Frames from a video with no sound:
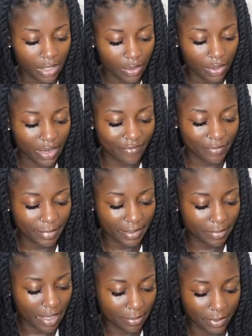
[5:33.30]
gonna have a big
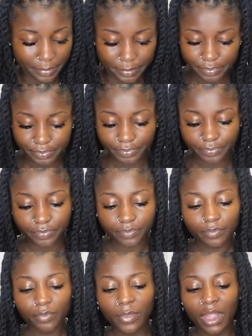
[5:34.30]
baby.
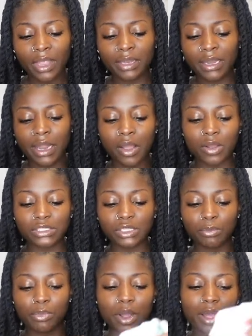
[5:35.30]
And then I also
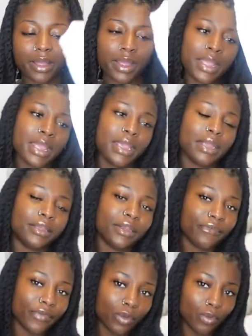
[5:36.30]
brought
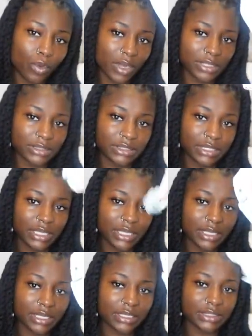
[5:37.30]
different
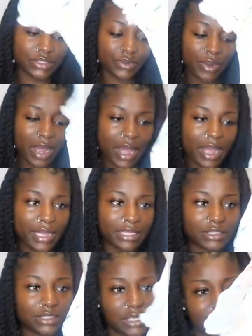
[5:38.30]
onesies, you
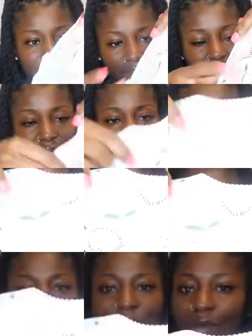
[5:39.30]
guys, just in
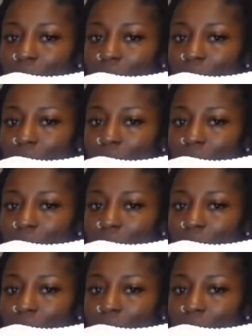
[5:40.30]
case if I